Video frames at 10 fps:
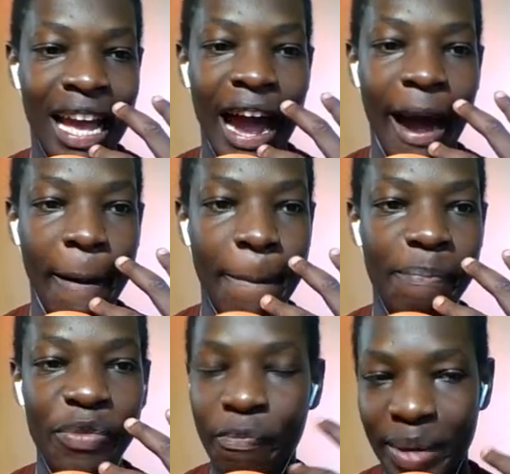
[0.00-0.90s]

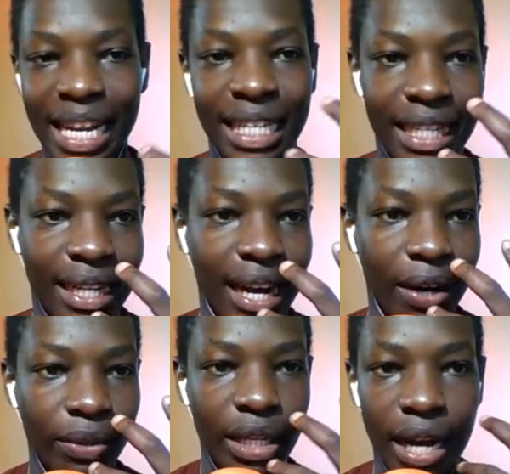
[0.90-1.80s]
You've been Arteta
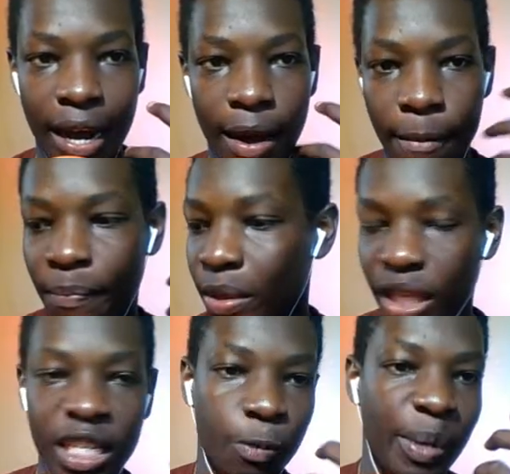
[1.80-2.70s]
out.
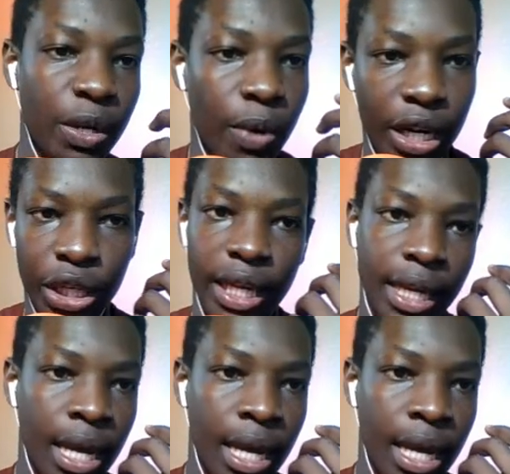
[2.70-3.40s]
This is Binu, actually.